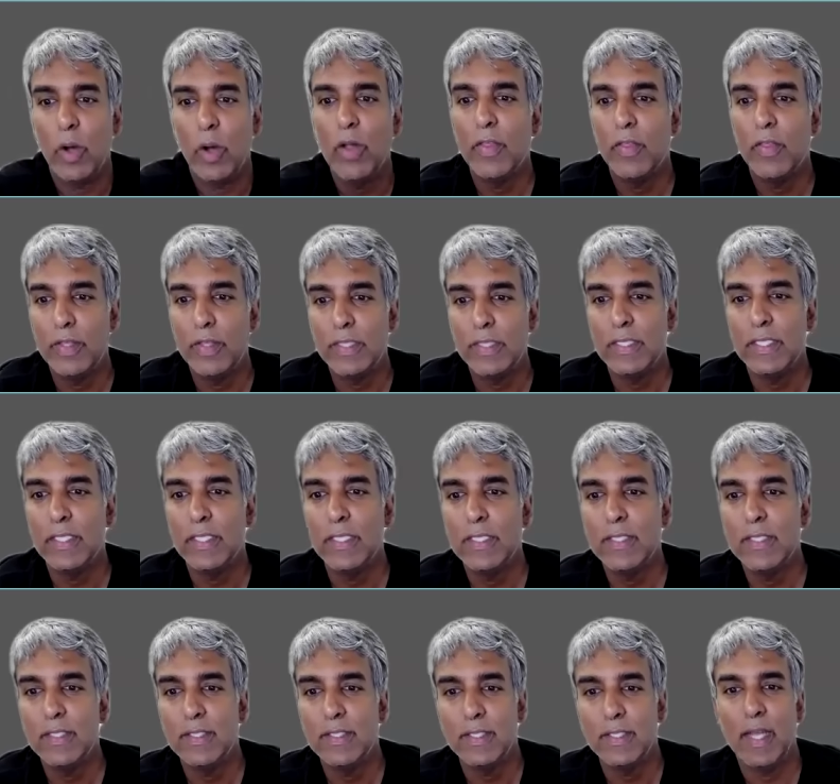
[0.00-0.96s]
all the things he
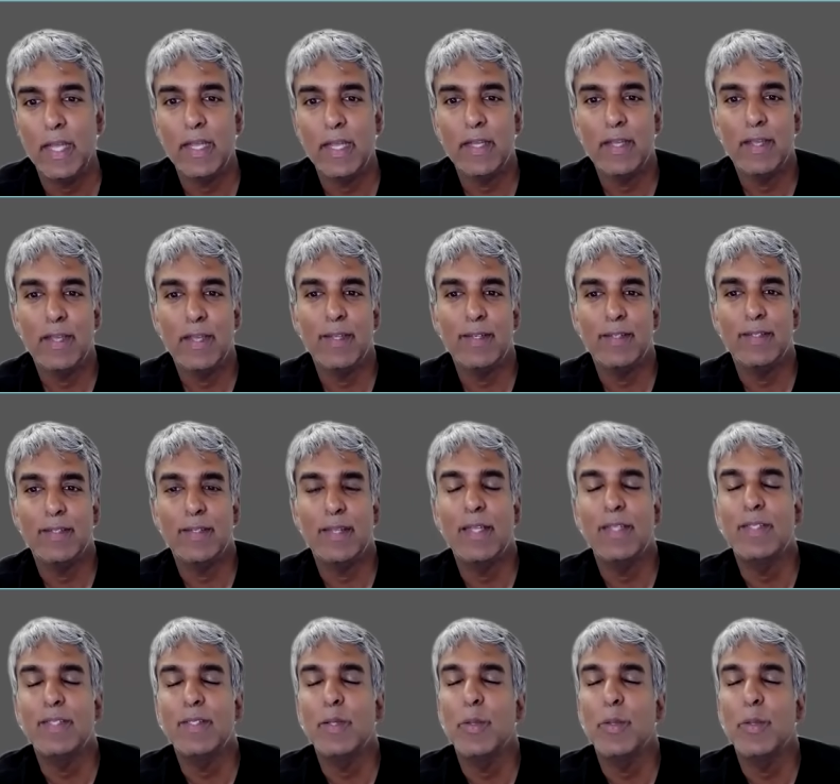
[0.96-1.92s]
didn't say,
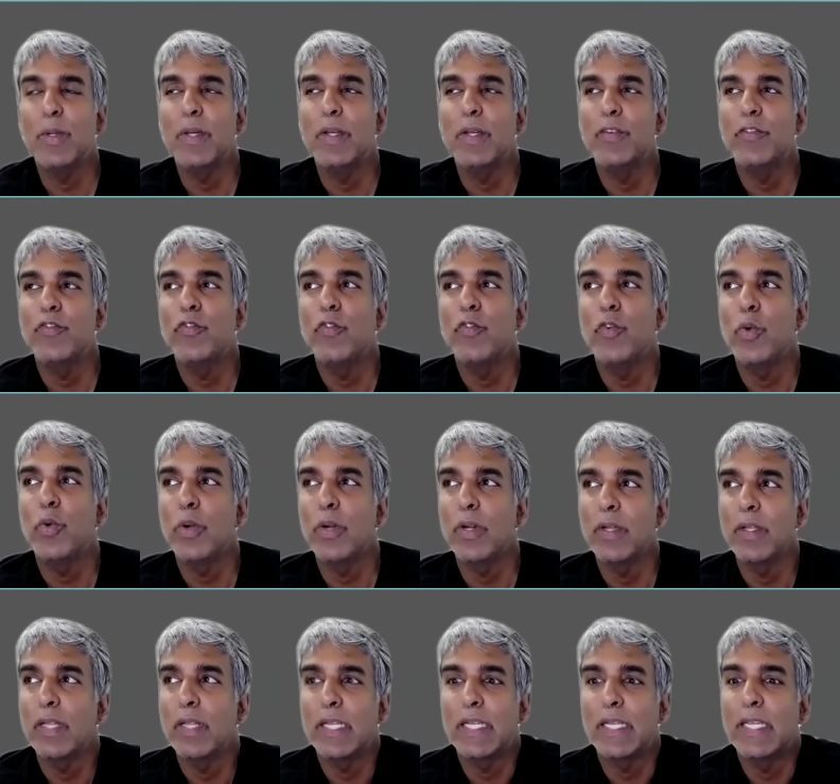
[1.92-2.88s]
and so
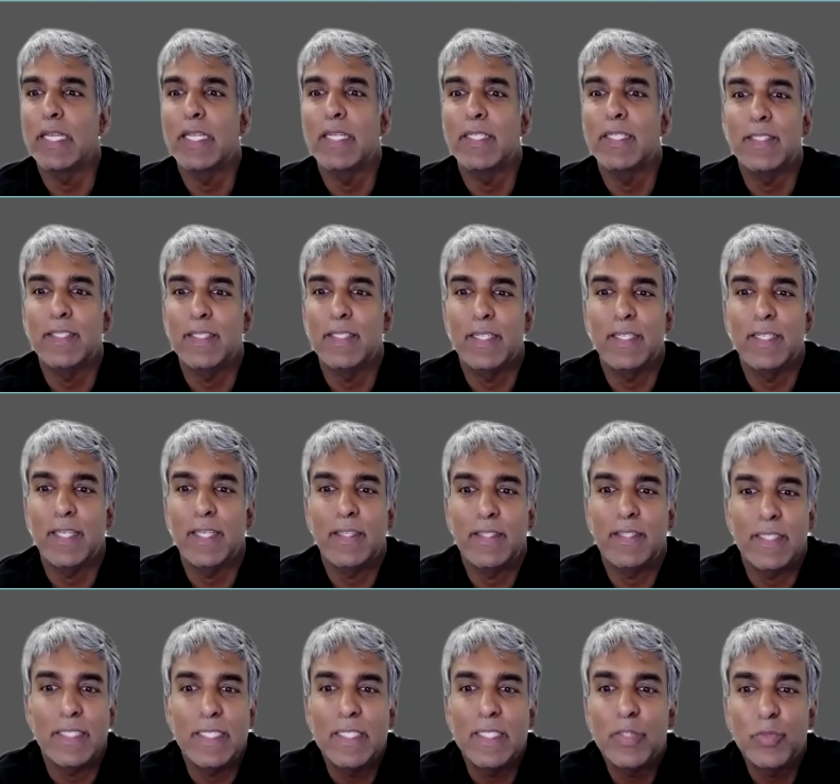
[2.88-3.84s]
he didn't say
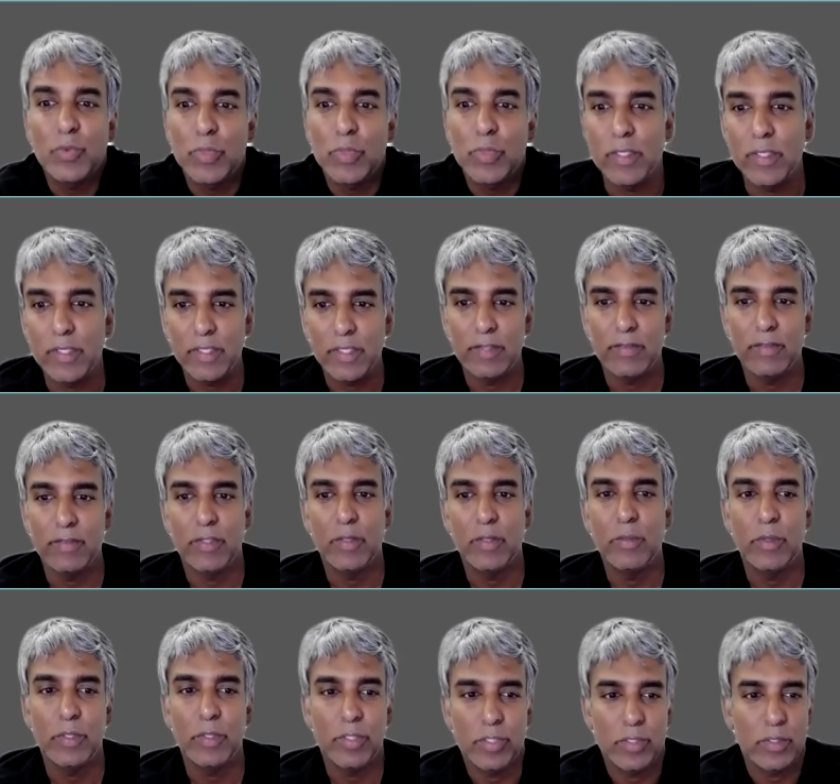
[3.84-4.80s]
death to Israel
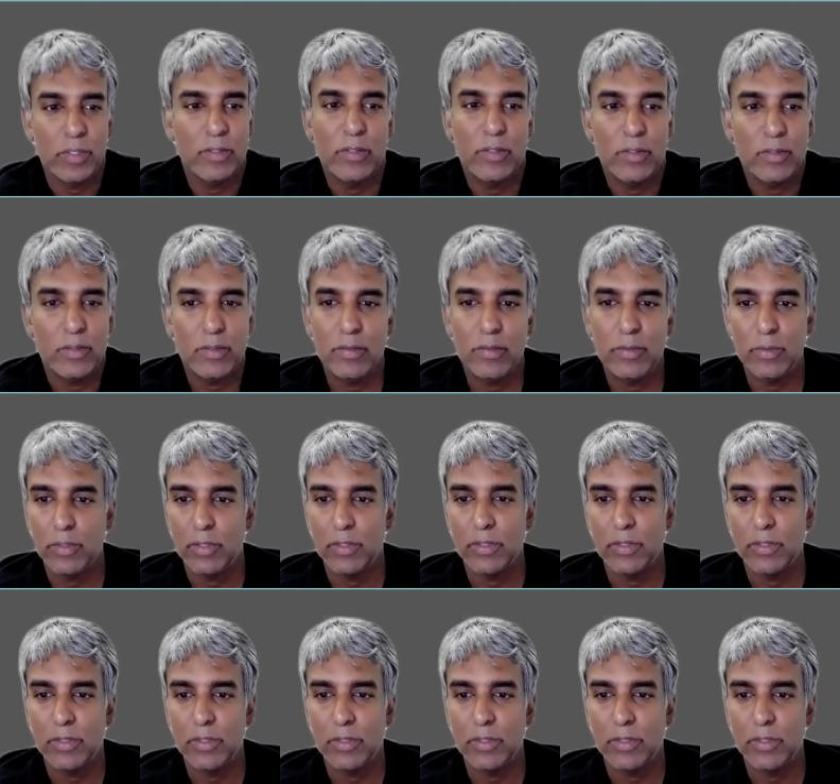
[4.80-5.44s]
even, which is